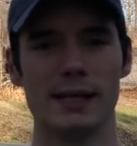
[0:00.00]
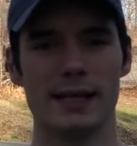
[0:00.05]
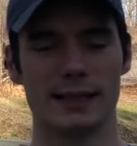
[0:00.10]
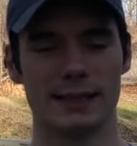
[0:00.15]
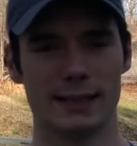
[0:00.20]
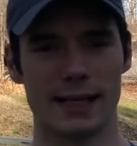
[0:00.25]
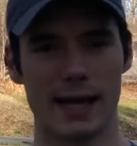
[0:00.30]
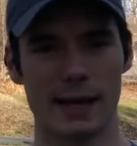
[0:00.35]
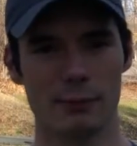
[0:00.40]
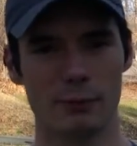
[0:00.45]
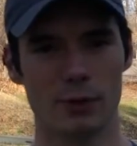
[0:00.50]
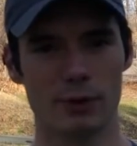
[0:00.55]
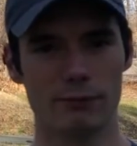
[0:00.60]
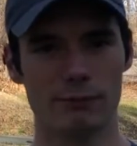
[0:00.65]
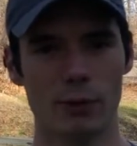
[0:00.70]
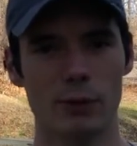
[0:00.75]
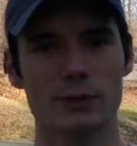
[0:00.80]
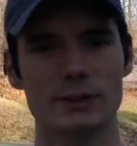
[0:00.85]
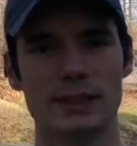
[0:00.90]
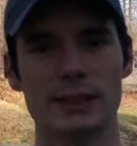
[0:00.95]
is hammering
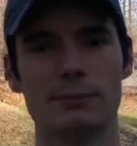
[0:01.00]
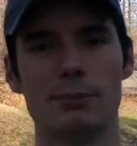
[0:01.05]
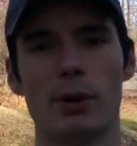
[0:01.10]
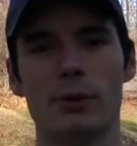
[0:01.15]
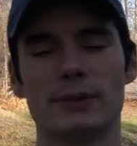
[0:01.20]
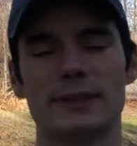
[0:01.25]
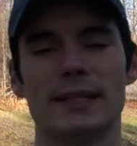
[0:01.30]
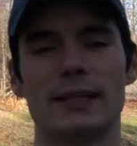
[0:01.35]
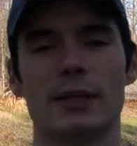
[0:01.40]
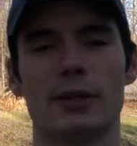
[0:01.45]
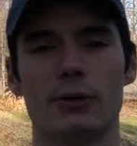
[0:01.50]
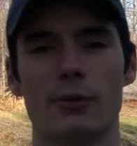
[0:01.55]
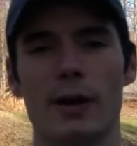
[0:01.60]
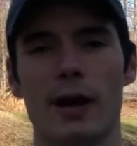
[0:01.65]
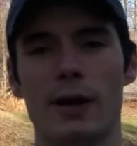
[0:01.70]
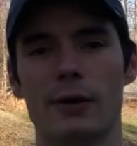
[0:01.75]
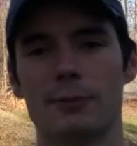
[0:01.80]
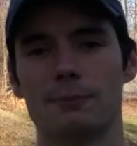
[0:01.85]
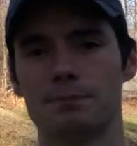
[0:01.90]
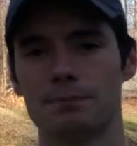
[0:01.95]
4 T-posts in the
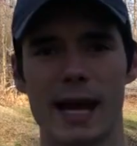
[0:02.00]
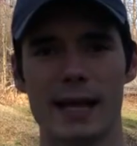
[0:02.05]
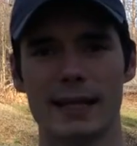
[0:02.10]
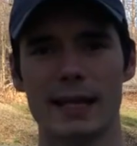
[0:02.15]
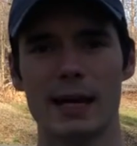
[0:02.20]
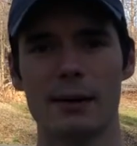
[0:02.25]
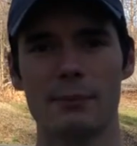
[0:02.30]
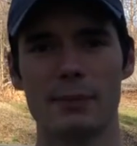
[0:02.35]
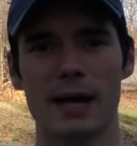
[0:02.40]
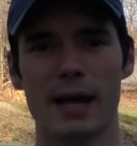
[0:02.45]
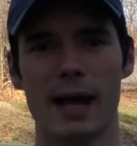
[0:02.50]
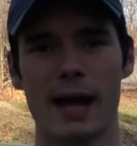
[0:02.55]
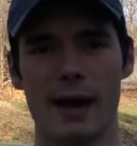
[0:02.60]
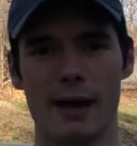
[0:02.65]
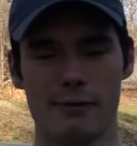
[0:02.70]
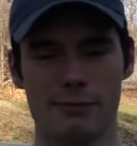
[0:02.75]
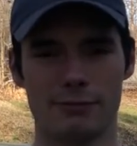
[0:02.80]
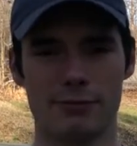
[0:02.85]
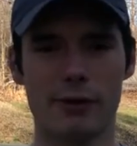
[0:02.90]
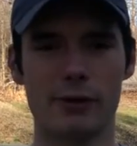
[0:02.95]
ground, and then I'm going to
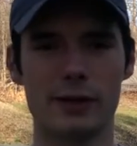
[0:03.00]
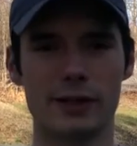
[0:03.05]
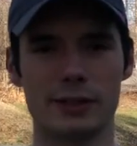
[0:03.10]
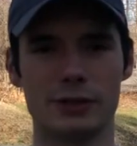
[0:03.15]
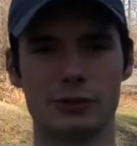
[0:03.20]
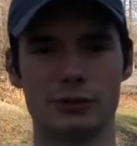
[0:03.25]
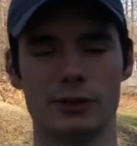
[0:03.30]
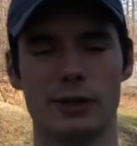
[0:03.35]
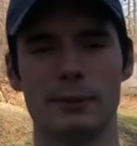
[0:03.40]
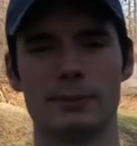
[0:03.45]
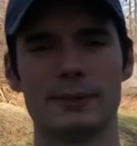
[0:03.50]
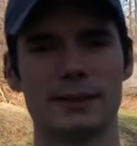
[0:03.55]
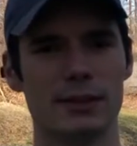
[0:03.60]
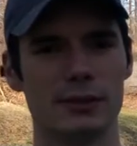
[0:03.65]
have furring strips.